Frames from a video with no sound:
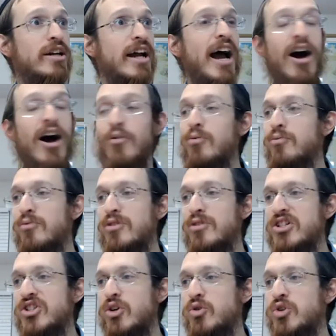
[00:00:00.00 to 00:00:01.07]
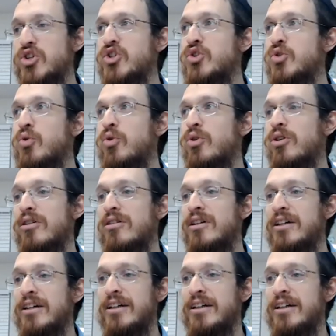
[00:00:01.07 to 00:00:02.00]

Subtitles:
How was he so sure